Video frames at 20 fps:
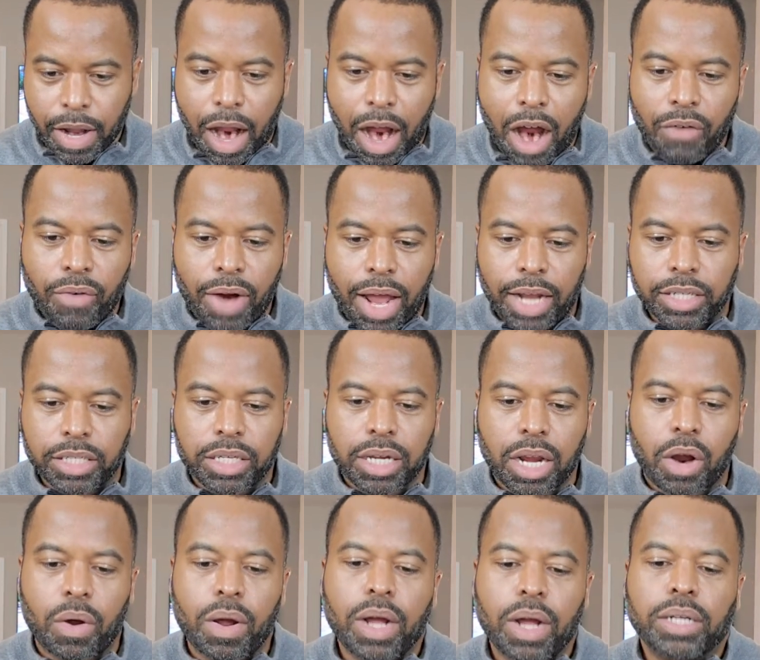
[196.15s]
All right,
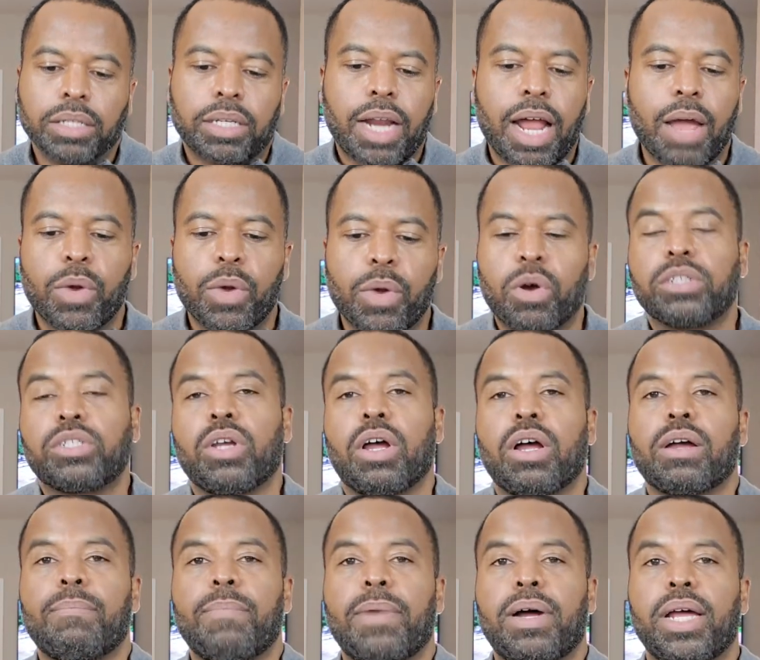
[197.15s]
so tonight we're going to
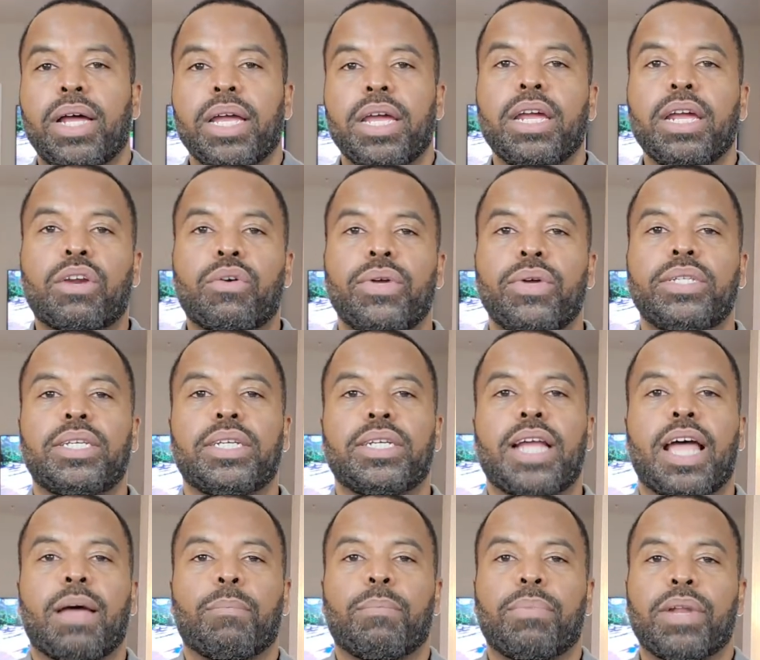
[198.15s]
talk about increasing
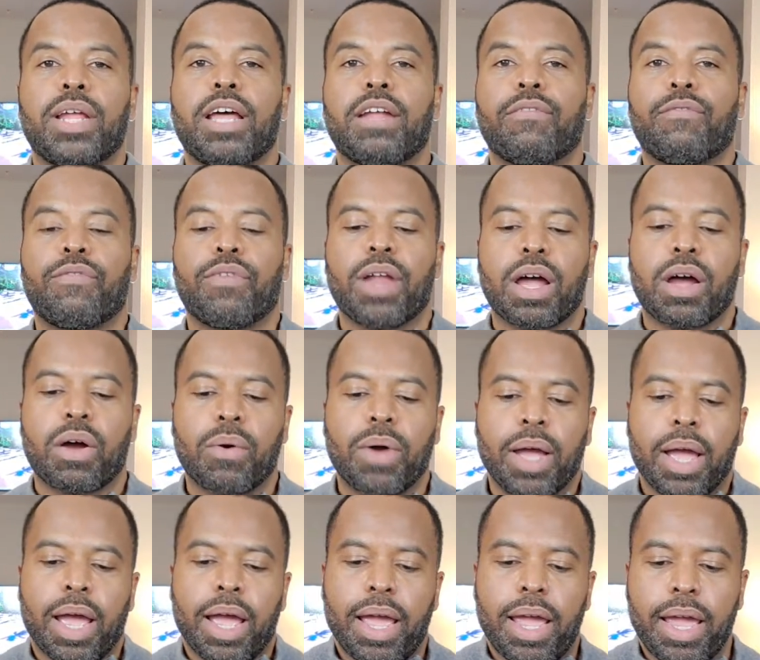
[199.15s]
that blood flow
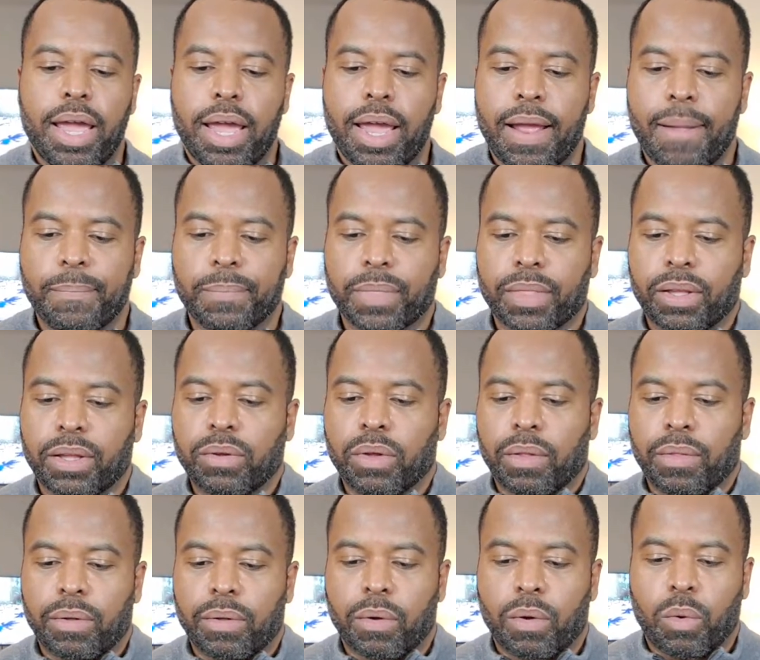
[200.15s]
and
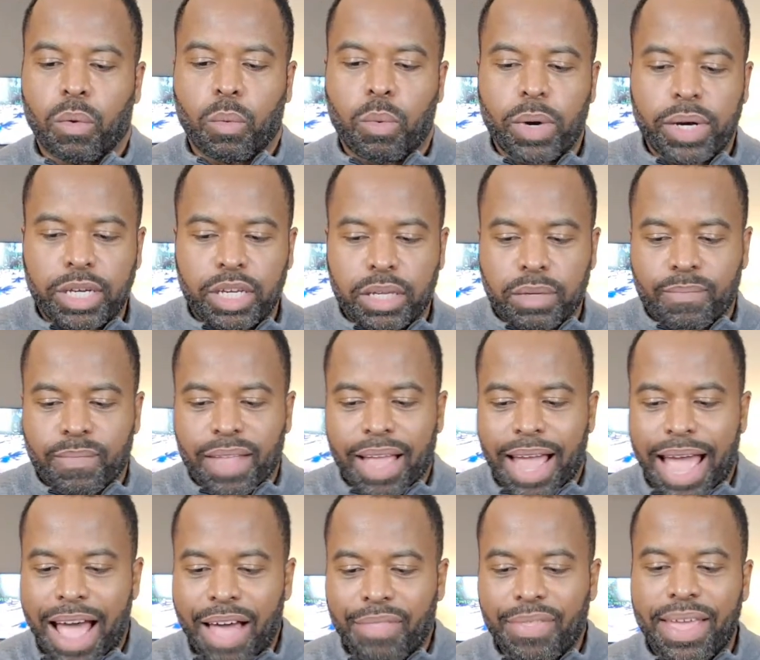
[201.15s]
what
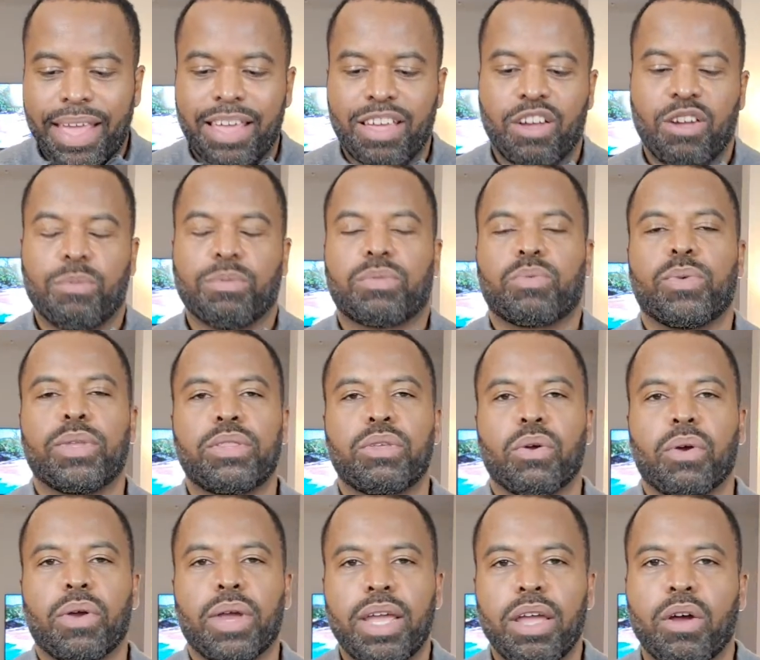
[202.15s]
how that helps with
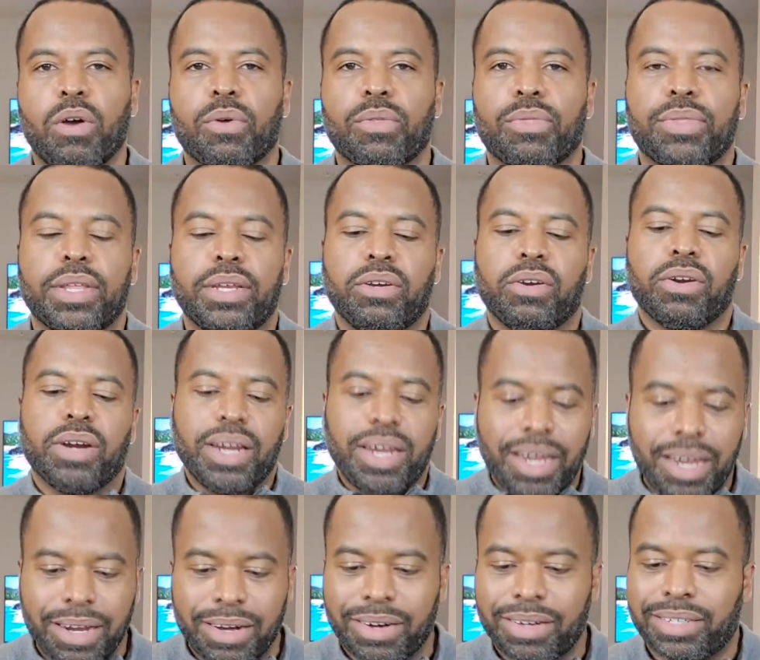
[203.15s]
your health and your
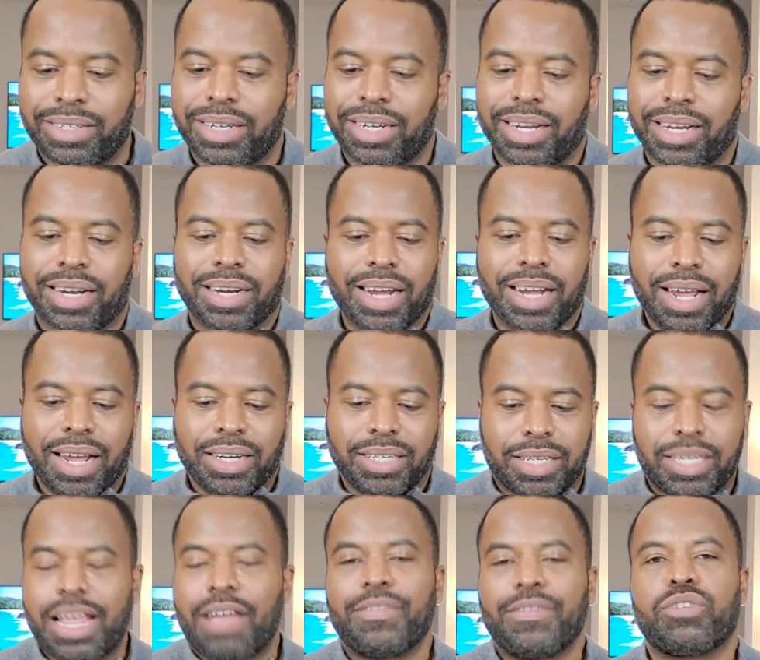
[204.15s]
energy and
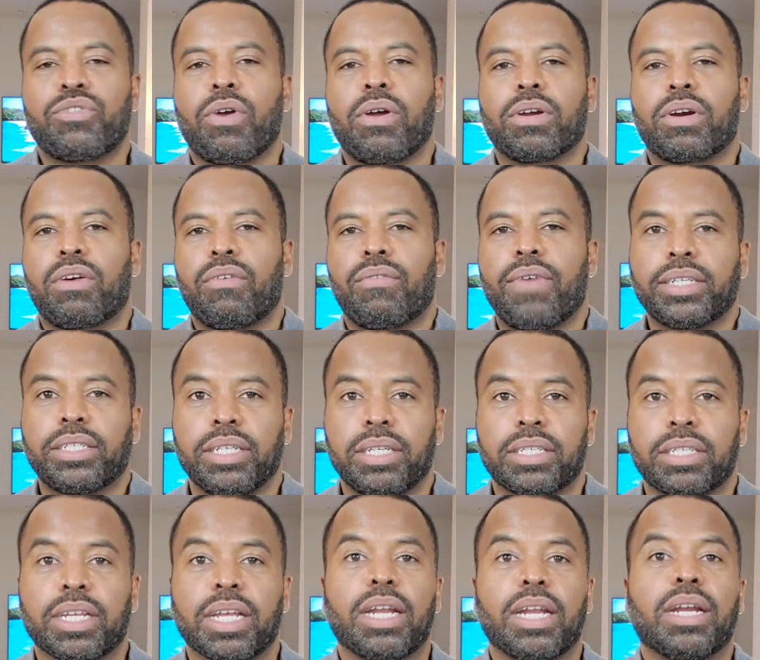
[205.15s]
just having stronger
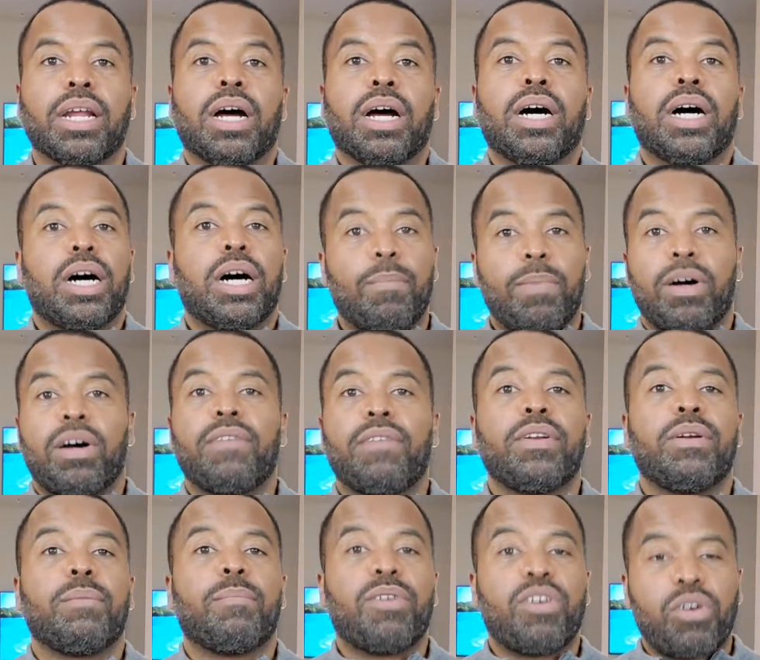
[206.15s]
erections and above
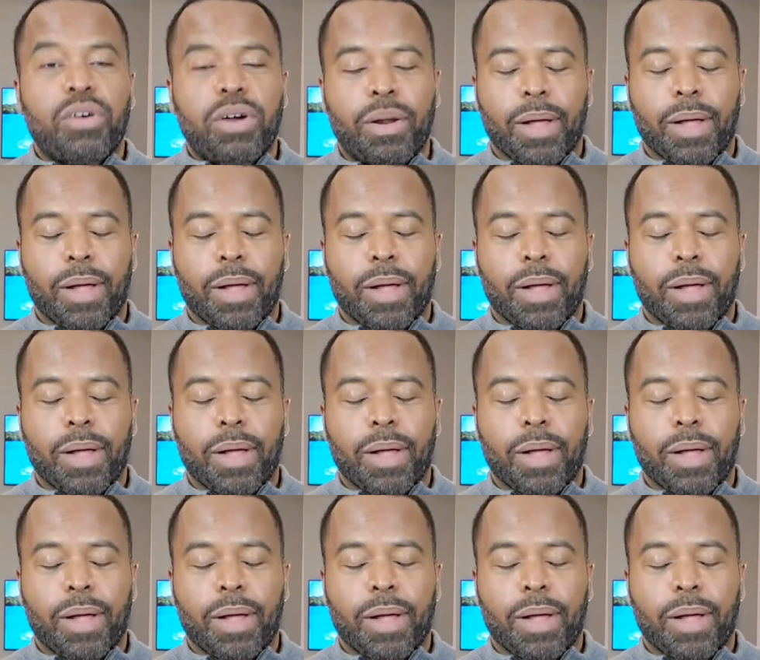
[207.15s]
and above,